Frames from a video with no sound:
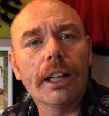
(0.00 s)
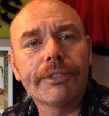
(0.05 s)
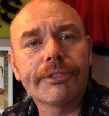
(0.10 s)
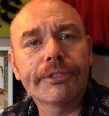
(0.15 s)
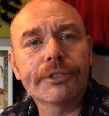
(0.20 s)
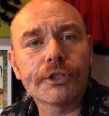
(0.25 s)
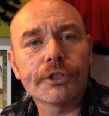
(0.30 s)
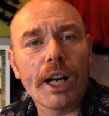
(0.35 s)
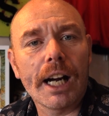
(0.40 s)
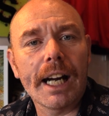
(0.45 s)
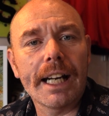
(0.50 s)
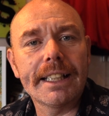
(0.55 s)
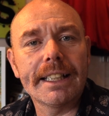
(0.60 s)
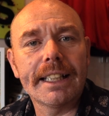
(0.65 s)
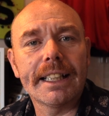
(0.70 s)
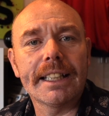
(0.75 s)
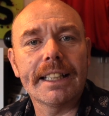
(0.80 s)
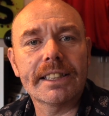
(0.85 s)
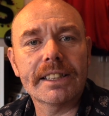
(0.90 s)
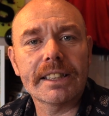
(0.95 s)

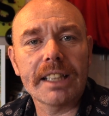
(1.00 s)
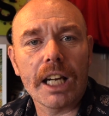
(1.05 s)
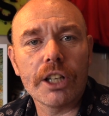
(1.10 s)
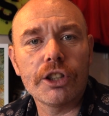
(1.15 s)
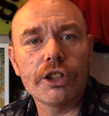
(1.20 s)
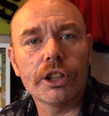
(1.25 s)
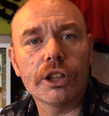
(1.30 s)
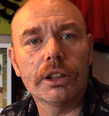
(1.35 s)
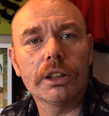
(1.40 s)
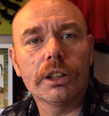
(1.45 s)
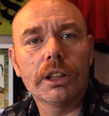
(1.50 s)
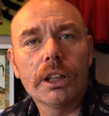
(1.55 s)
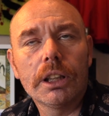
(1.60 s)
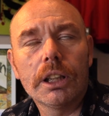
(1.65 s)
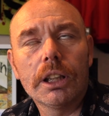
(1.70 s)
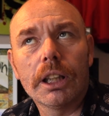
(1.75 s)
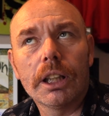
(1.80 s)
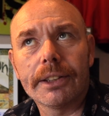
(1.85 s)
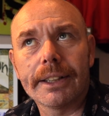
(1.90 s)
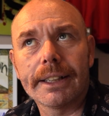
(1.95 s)
Friday session.
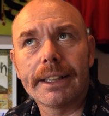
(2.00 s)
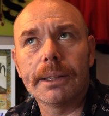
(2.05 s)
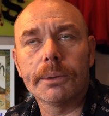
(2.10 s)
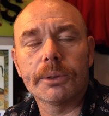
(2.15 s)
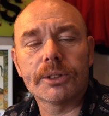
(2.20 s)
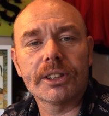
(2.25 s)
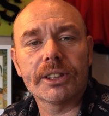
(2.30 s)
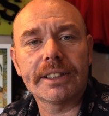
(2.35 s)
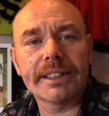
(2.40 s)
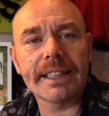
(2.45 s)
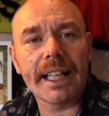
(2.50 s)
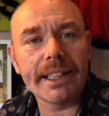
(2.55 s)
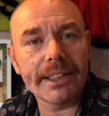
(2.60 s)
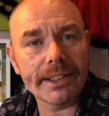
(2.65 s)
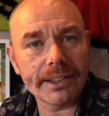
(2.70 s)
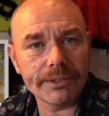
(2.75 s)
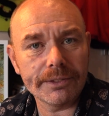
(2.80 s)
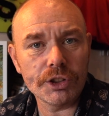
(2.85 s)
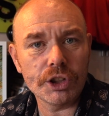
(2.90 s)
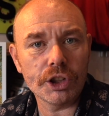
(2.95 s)
I think it was the
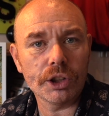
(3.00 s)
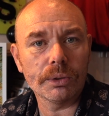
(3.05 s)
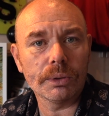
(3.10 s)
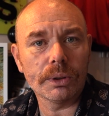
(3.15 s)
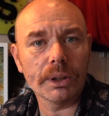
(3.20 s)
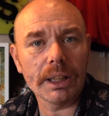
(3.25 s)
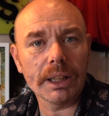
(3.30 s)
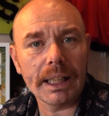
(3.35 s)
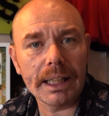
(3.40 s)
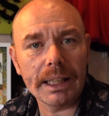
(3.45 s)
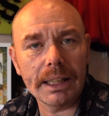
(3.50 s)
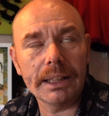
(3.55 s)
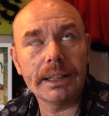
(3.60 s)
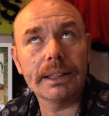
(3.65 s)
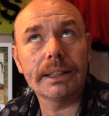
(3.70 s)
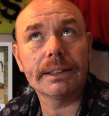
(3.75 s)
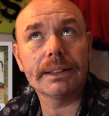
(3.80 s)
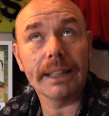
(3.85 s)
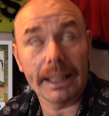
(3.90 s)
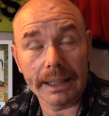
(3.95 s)
10th of
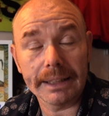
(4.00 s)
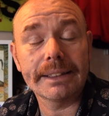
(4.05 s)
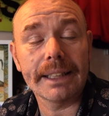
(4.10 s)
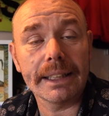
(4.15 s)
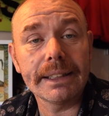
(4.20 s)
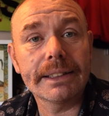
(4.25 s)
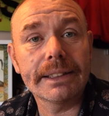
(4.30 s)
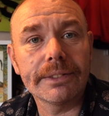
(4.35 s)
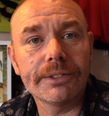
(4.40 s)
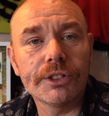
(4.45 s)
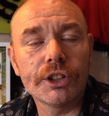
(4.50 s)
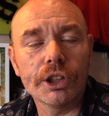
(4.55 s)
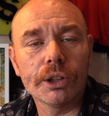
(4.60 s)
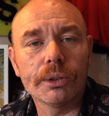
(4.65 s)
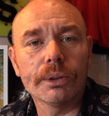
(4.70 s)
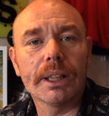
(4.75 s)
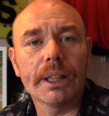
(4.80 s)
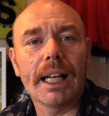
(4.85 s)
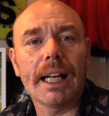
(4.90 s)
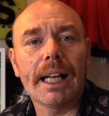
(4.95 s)
July. 10th of
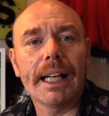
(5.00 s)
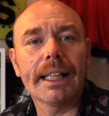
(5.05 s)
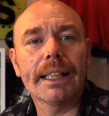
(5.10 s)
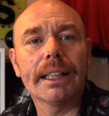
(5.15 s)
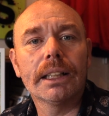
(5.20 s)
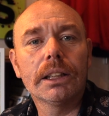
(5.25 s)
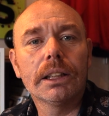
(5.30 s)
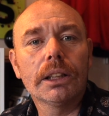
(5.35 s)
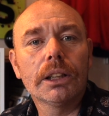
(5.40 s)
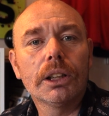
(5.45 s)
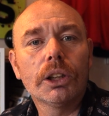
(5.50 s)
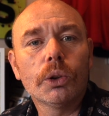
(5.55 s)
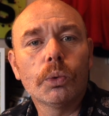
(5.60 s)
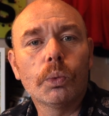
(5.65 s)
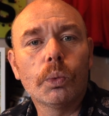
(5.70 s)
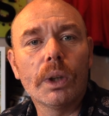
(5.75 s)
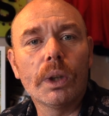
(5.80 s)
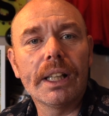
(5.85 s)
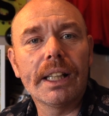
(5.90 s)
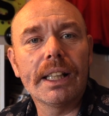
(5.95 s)
July
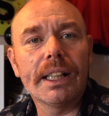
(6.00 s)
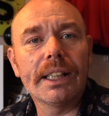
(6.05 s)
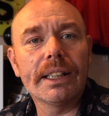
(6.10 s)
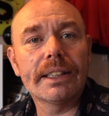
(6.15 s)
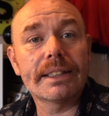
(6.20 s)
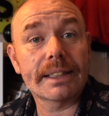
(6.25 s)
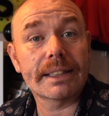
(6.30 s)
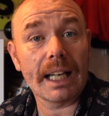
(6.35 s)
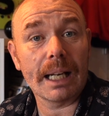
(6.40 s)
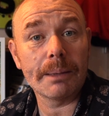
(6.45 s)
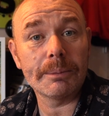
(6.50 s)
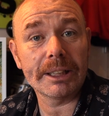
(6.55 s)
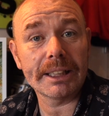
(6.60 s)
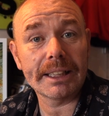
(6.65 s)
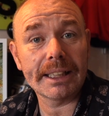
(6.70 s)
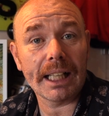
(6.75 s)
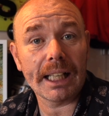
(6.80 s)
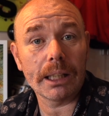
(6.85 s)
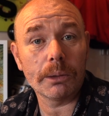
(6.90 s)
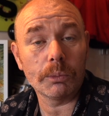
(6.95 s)
with
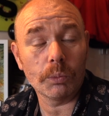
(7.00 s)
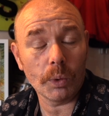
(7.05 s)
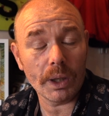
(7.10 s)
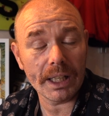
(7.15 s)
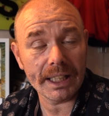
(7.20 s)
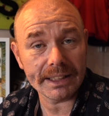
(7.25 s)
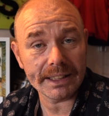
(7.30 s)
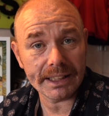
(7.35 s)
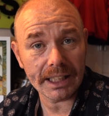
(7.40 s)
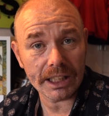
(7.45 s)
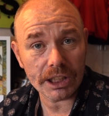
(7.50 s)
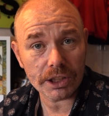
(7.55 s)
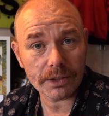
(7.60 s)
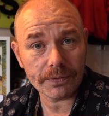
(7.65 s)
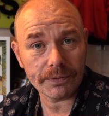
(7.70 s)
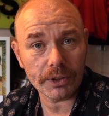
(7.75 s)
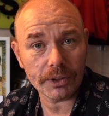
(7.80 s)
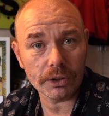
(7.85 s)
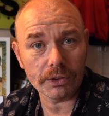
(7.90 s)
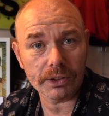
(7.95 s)
Simon Cope, Wayne
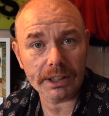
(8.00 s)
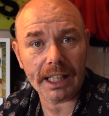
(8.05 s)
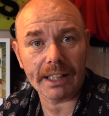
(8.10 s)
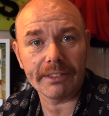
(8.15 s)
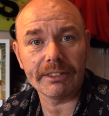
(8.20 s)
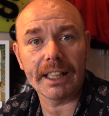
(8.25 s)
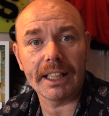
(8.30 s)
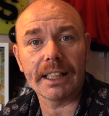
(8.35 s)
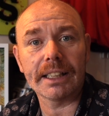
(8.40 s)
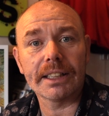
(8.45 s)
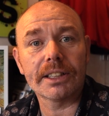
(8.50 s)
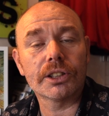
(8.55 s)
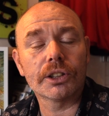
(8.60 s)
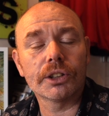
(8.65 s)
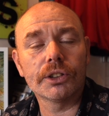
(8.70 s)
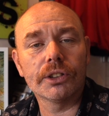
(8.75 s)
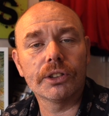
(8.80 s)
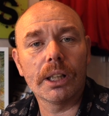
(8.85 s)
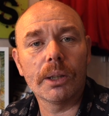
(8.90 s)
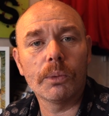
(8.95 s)
Ditchfield, Gary Ellis
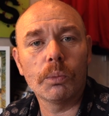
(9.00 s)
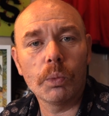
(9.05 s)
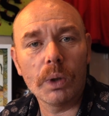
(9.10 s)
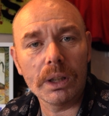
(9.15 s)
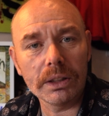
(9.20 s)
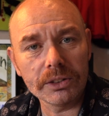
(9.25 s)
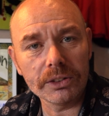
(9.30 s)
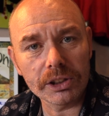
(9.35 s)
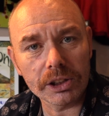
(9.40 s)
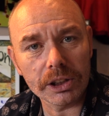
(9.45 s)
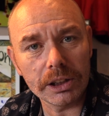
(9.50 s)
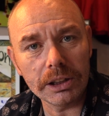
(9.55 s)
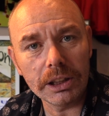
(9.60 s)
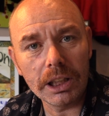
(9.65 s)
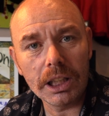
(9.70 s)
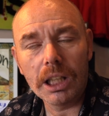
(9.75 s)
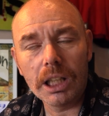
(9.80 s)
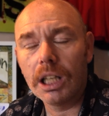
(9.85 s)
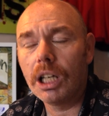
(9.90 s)
and Graham Wilson.